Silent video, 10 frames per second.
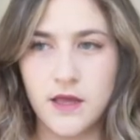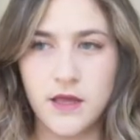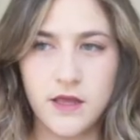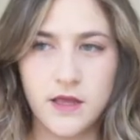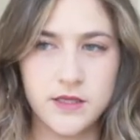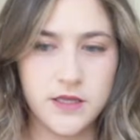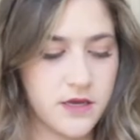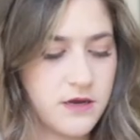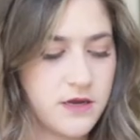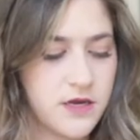Is
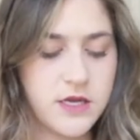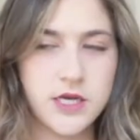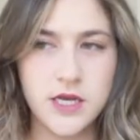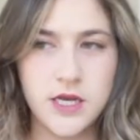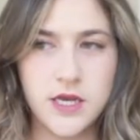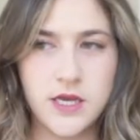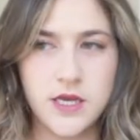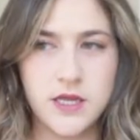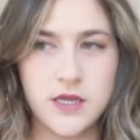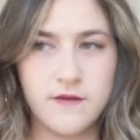there any
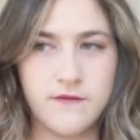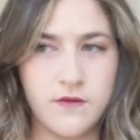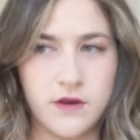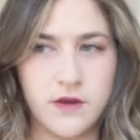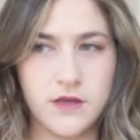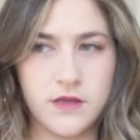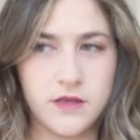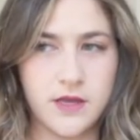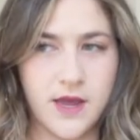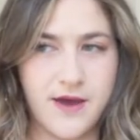chance for the
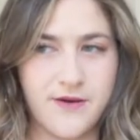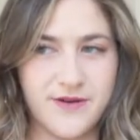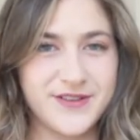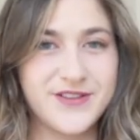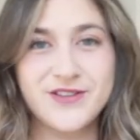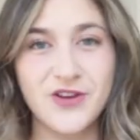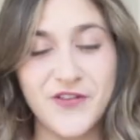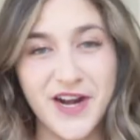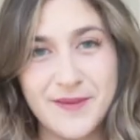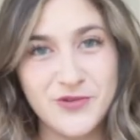next hour? This is so
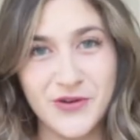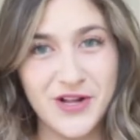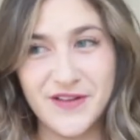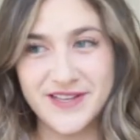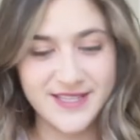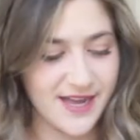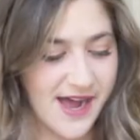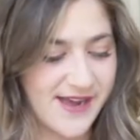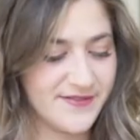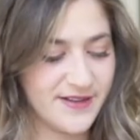funny that I'm doing all of this
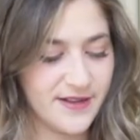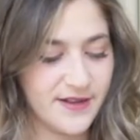live.